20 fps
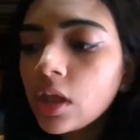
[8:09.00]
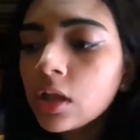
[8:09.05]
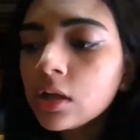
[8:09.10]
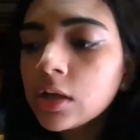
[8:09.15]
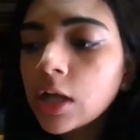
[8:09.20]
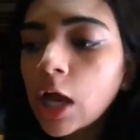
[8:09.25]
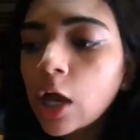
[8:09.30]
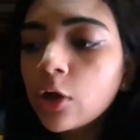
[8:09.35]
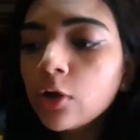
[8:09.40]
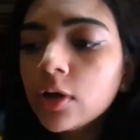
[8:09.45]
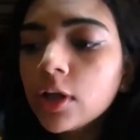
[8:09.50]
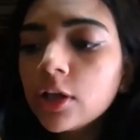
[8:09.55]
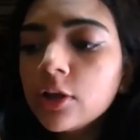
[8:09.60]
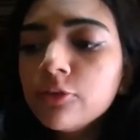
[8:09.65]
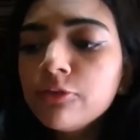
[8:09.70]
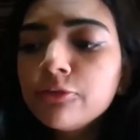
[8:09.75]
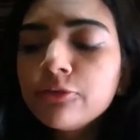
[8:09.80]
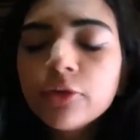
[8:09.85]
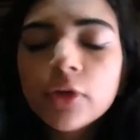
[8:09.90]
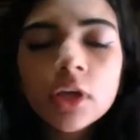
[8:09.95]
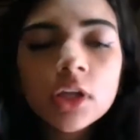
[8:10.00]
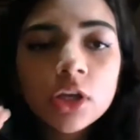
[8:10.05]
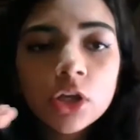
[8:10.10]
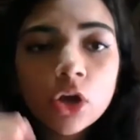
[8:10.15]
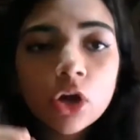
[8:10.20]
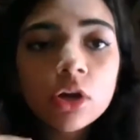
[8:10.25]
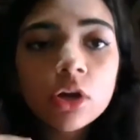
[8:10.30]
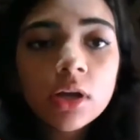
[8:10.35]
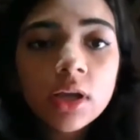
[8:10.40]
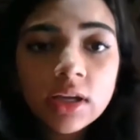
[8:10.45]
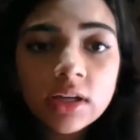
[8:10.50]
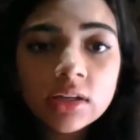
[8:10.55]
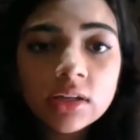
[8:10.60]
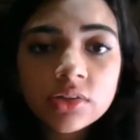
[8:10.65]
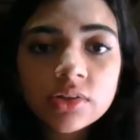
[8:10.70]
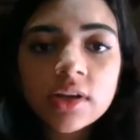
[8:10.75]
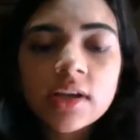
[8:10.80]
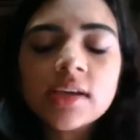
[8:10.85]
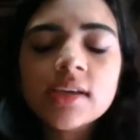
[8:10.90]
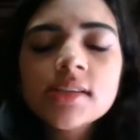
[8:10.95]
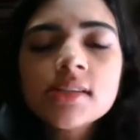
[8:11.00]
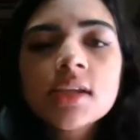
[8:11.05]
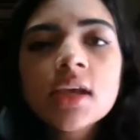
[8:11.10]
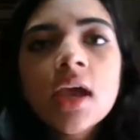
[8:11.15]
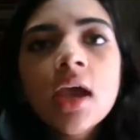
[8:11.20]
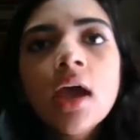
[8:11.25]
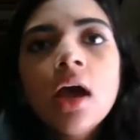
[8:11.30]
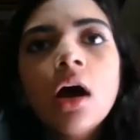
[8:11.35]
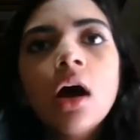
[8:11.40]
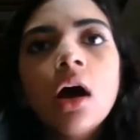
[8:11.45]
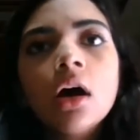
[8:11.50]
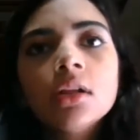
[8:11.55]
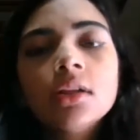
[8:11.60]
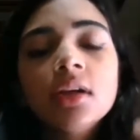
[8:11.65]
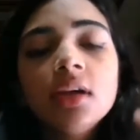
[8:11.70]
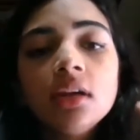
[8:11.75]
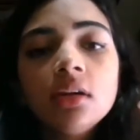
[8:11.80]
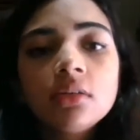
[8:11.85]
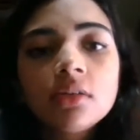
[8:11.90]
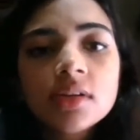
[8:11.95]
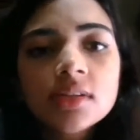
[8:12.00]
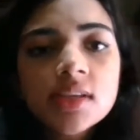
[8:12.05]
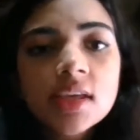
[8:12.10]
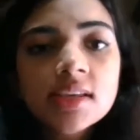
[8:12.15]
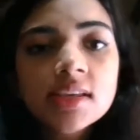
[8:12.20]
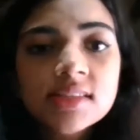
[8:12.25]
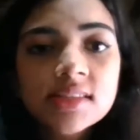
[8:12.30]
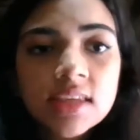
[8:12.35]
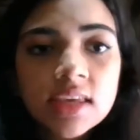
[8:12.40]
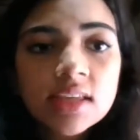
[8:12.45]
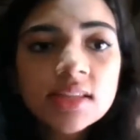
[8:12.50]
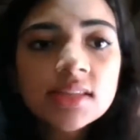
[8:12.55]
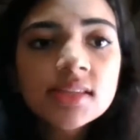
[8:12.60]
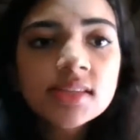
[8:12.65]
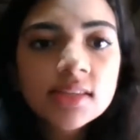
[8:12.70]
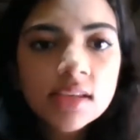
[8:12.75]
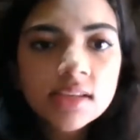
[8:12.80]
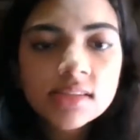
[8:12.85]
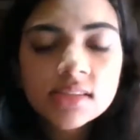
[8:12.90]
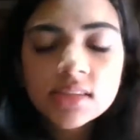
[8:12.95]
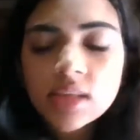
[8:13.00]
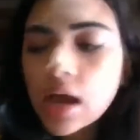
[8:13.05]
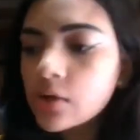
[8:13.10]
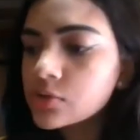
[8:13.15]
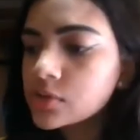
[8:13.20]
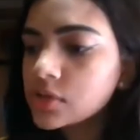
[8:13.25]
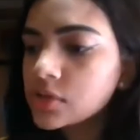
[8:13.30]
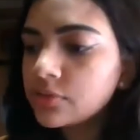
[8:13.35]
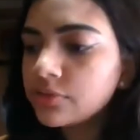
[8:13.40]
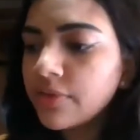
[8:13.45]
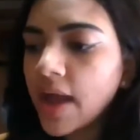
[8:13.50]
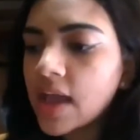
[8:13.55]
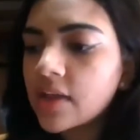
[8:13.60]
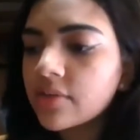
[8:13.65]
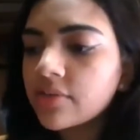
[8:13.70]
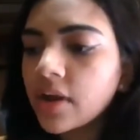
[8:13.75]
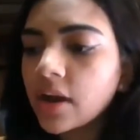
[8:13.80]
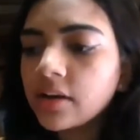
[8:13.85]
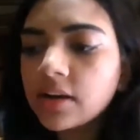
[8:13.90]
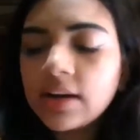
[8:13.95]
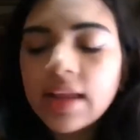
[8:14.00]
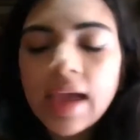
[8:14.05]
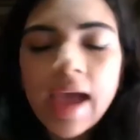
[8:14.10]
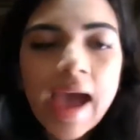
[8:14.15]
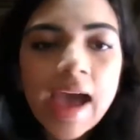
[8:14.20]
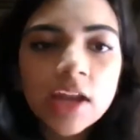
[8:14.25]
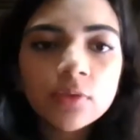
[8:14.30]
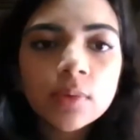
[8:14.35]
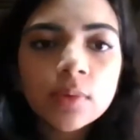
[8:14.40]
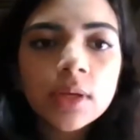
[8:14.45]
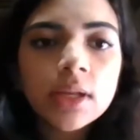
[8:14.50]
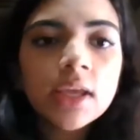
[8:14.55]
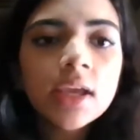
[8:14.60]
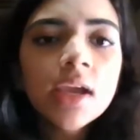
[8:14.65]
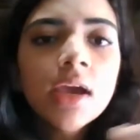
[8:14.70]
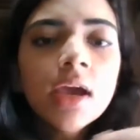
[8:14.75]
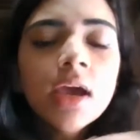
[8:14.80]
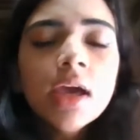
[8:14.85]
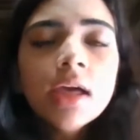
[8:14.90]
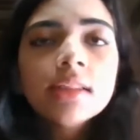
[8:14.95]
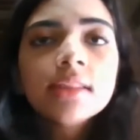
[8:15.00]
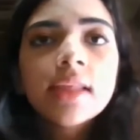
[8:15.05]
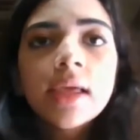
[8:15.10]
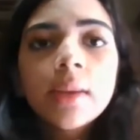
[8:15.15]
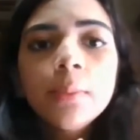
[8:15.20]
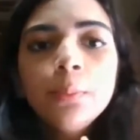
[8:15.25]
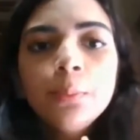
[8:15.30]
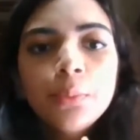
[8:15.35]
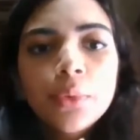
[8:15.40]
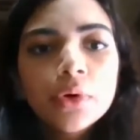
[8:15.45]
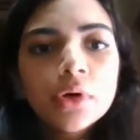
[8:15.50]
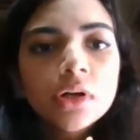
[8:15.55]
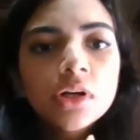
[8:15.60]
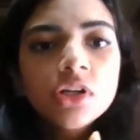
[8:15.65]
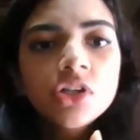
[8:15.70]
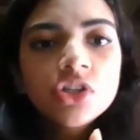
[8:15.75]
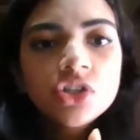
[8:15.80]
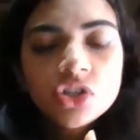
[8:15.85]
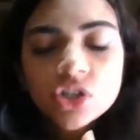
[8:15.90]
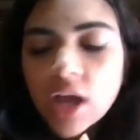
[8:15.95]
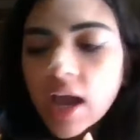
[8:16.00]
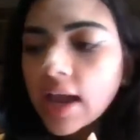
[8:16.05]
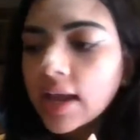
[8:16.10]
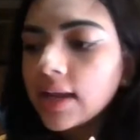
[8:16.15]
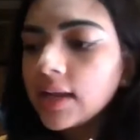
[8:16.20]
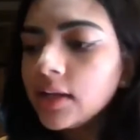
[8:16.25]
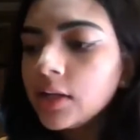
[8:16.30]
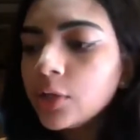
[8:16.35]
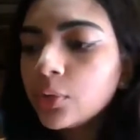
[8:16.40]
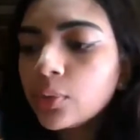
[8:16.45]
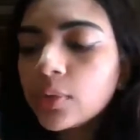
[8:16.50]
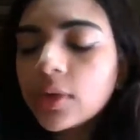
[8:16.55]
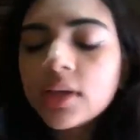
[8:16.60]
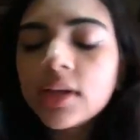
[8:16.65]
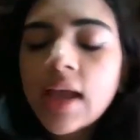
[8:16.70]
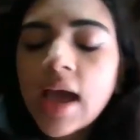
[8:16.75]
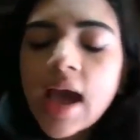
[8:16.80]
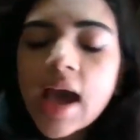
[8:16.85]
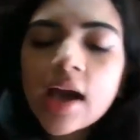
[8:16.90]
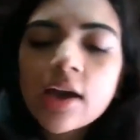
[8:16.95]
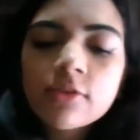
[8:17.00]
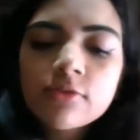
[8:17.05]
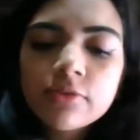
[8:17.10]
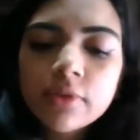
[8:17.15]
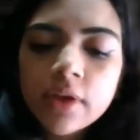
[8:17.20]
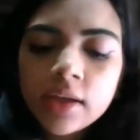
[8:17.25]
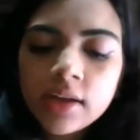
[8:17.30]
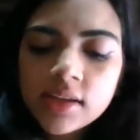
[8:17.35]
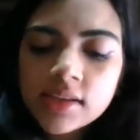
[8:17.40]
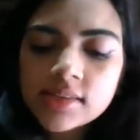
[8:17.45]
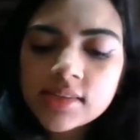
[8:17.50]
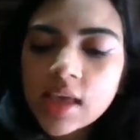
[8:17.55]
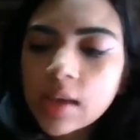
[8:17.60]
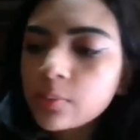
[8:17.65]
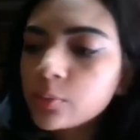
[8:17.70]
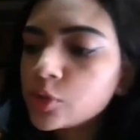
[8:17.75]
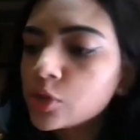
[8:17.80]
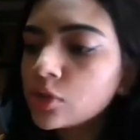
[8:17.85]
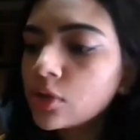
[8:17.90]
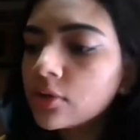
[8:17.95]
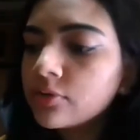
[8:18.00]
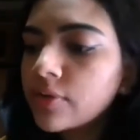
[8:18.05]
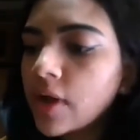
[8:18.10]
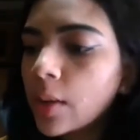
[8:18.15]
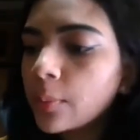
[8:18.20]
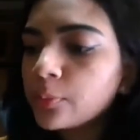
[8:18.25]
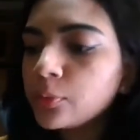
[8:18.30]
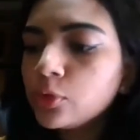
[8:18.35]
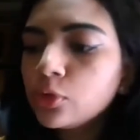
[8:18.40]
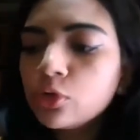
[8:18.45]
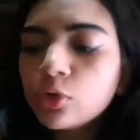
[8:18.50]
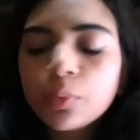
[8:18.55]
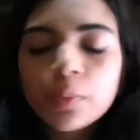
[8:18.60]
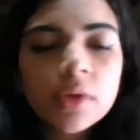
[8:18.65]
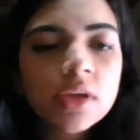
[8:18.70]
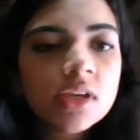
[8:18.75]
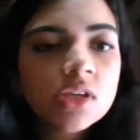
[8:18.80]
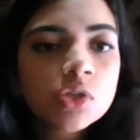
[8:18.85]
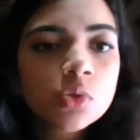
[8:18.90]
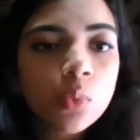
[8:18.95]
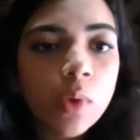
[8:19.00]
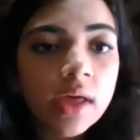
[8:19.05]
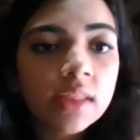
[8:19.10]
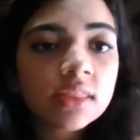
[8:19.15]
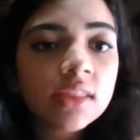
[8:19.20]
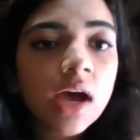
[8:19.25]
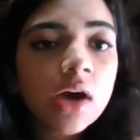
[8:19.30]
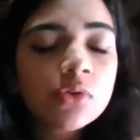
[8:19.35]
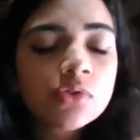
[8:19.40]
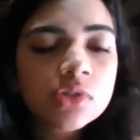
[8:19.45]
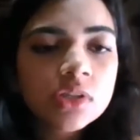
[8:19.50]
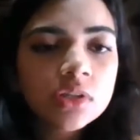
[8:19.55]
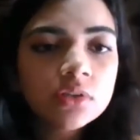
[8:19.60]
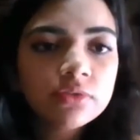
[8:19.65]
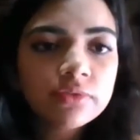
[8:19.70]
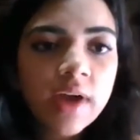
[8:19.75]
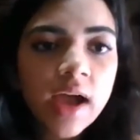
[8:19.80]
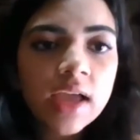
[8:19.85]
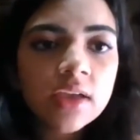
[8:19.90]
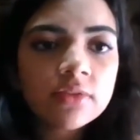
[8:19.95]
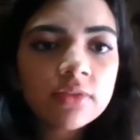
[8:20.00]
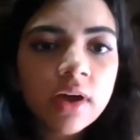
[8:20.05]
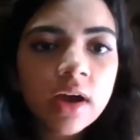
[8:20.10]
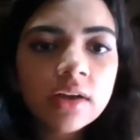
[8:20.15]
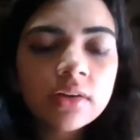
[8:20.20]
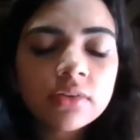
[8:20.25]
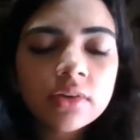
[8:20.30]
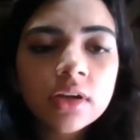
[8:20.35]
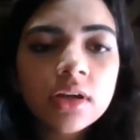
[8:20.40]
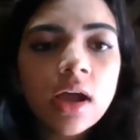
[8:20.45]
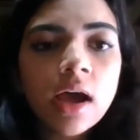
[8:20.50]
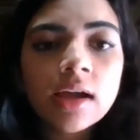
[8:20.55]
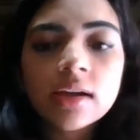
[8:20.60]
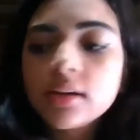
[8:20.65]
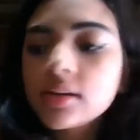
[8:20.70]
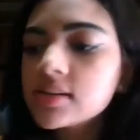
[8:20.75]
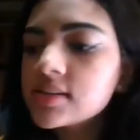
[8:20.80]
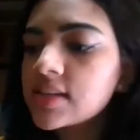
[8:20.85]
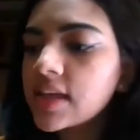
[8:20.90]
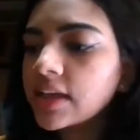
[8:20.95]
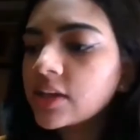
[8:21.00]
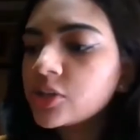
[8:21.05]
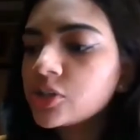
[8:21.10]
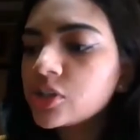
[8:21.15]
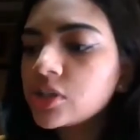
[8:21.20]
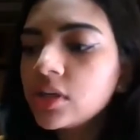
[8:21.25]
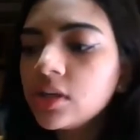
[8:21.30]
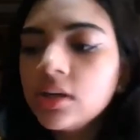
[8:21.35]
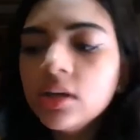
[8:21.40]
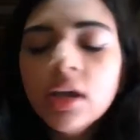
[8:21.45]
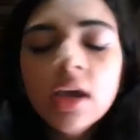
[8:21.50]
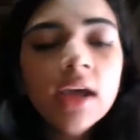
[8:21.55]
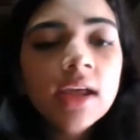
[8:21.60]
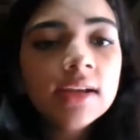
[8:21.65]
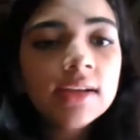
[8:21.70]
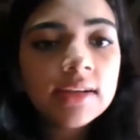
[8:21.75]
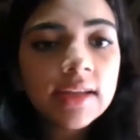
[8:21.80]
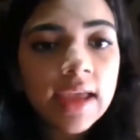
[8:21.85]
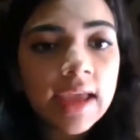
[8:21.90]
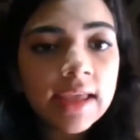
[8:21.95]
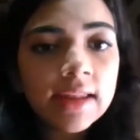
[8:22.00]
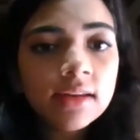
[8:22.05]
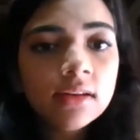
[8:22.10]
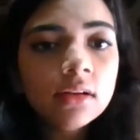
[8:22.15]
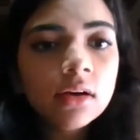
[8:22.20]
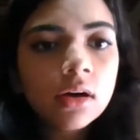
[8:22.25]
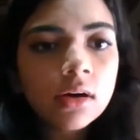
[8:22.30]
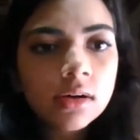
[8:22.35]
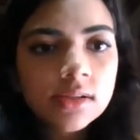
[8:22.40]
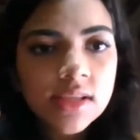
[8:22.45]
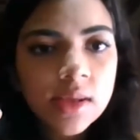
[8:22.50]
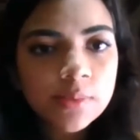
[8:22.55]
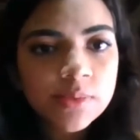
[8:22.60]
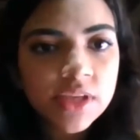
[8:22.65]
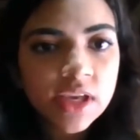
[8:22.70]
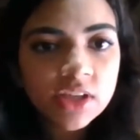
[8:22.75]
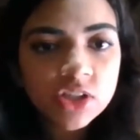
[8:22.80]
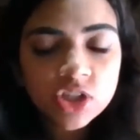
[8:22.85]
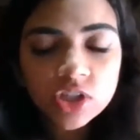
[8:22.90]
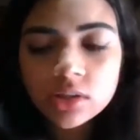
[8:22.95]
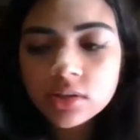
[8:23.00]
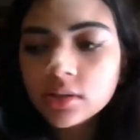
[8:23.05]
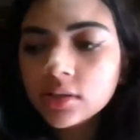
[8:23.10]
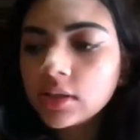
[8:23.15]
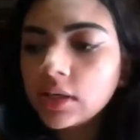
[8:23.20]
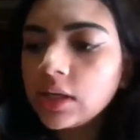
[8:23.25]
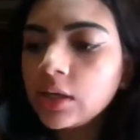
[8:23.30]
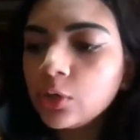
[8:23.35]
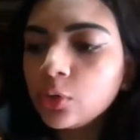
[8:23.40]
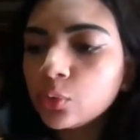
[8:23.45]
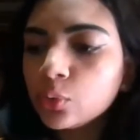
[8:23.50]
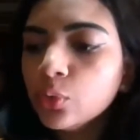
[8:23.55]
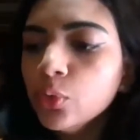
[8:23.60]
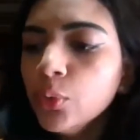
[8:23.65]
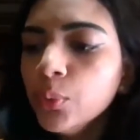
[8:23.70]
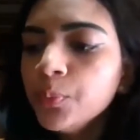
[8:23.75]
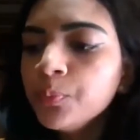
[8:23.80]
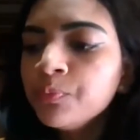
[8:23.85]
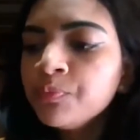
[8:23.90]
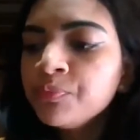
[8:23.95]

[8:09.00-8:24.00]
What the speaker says: Now, if in your interest, the interest exceeds 6,500 annually, then per child you can have an exemption of up to rupees 1,500 under section 10, subsection 32.